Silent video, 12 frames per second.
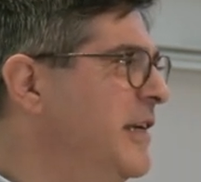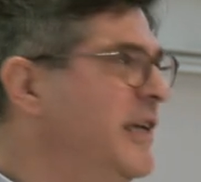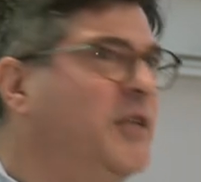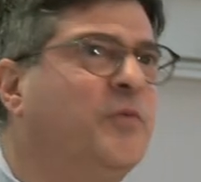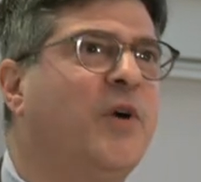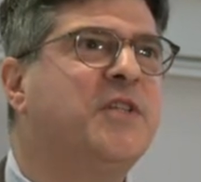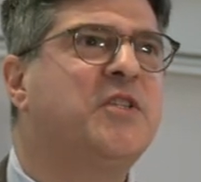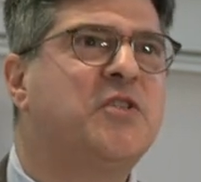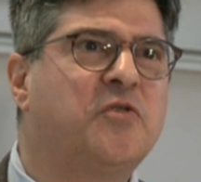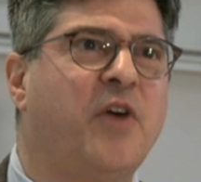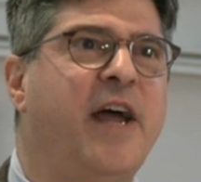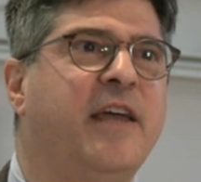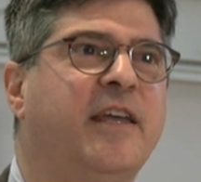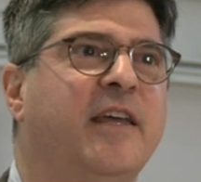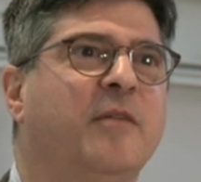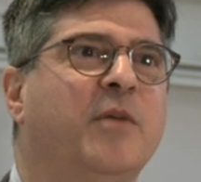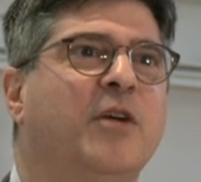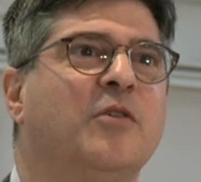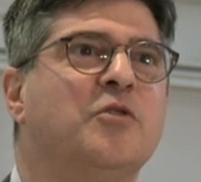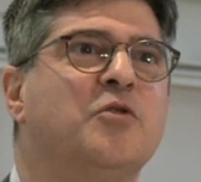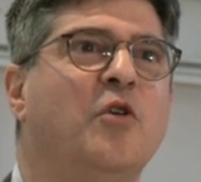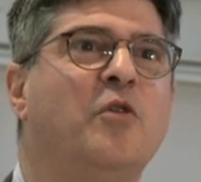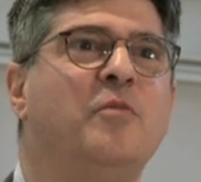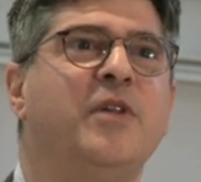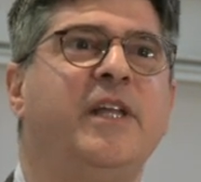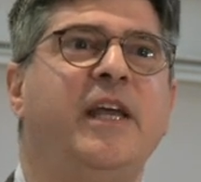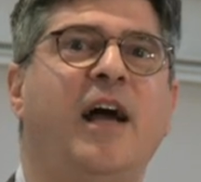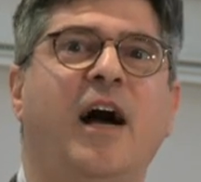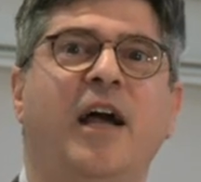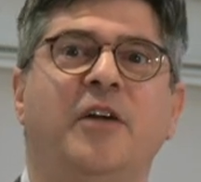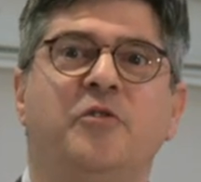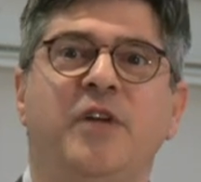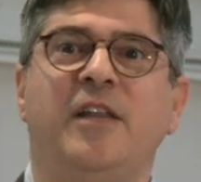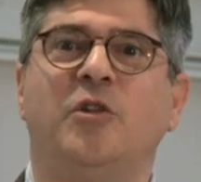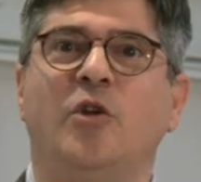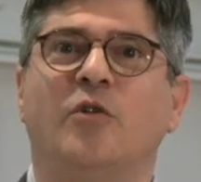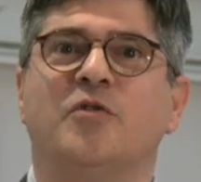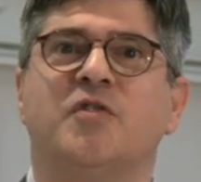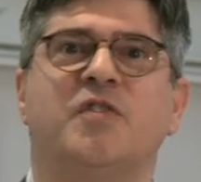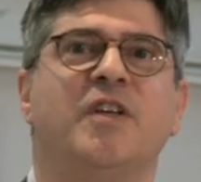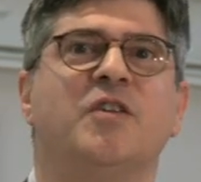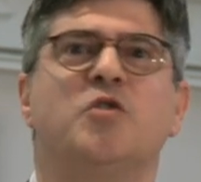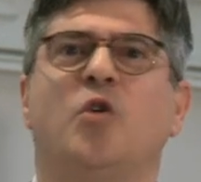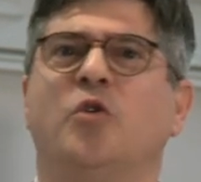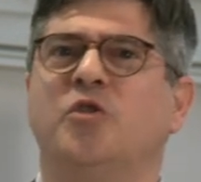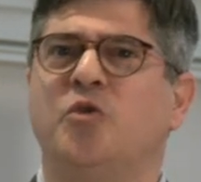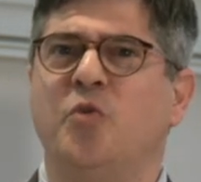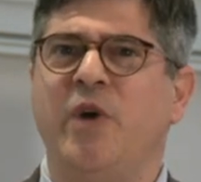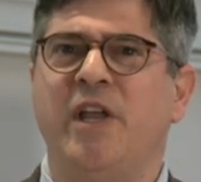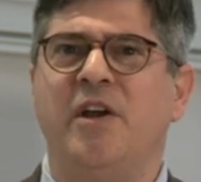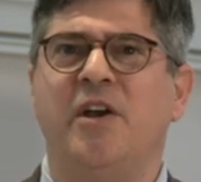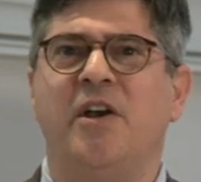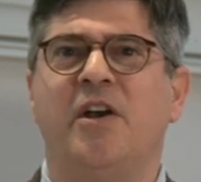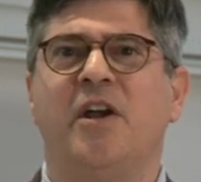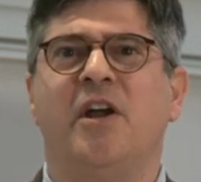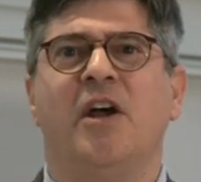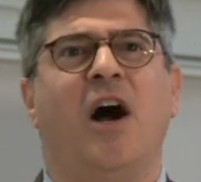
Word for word: it was striking because normally I read those things on Twitter